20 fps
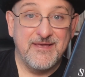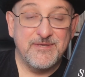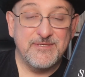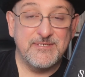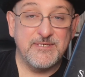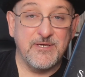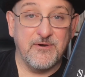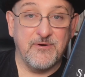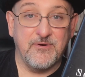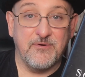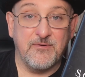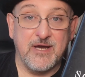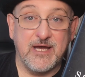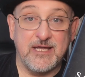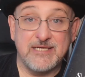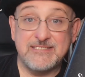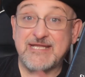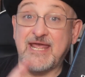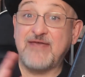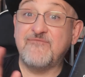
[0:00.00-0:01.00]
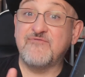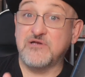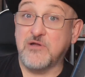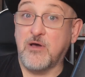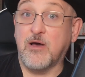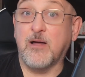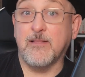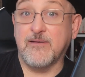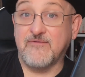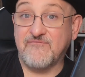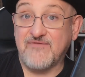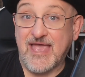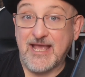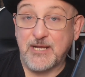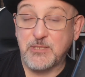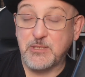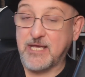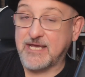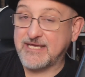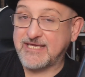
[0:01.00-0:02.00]
So, Dave and Olive,
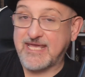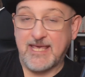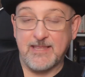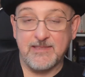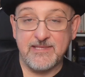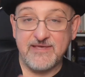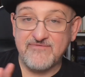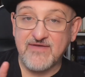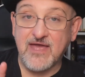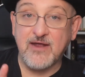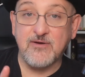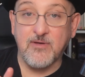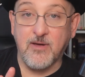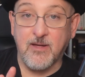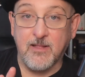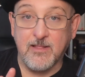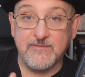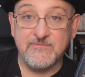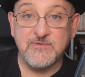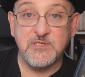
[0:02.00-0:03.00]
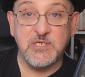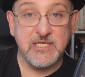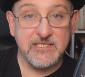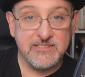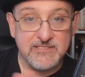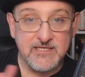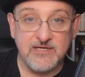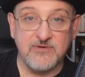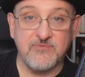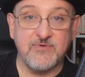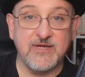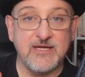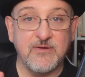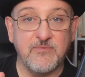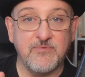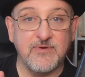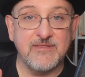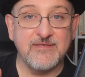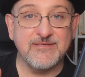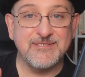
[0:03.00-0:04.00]
actually. I can't leave out Olive. She's going to read it
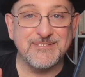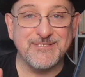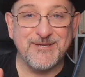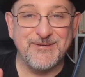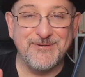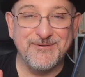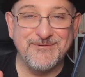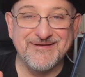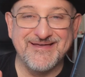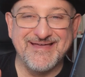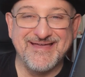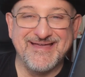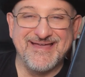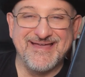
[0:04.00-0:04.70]
with us, too.